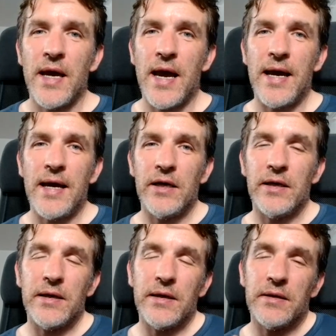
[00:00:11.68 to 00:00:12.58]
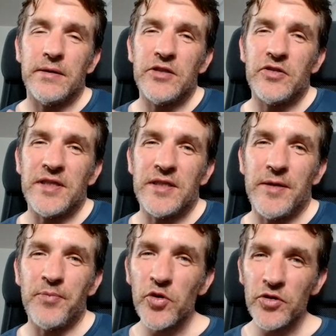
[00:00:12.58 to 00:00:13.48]
And this is an
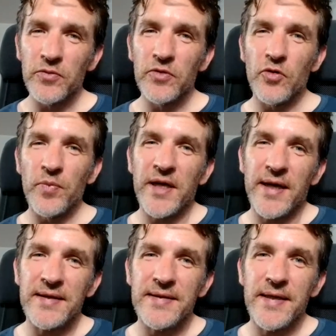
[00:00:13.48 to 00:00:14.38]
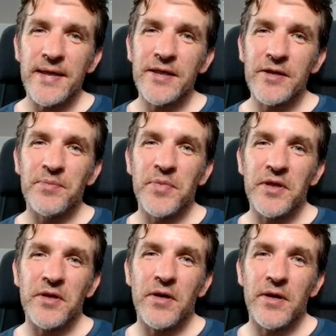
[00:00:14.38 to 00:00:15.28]
important topic, I think,
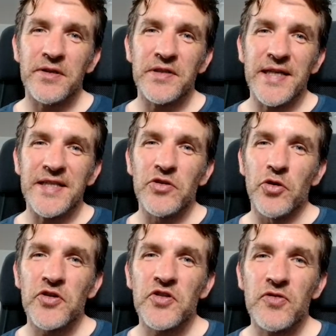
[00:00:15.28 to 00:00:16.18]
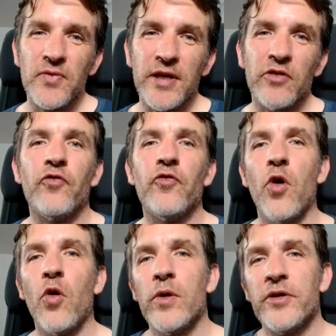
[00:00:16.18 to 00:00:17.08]
because it's not
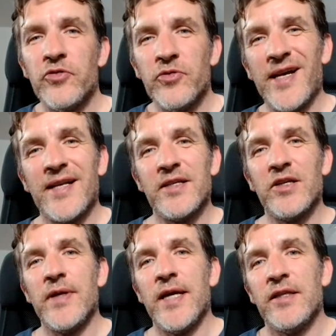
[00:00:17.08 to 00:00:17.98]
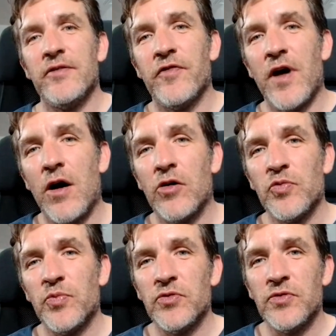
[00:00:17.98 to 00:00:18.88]
straightforward to get creative
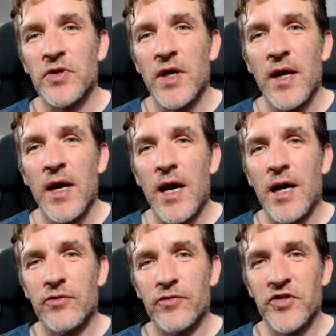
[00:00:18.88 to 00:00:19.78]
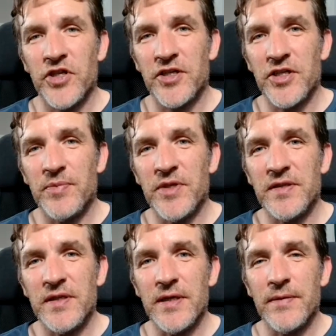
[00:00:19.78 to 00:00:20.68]
output out of
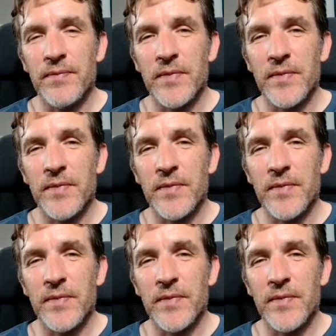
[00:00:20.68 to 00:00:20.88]
ChatGPT.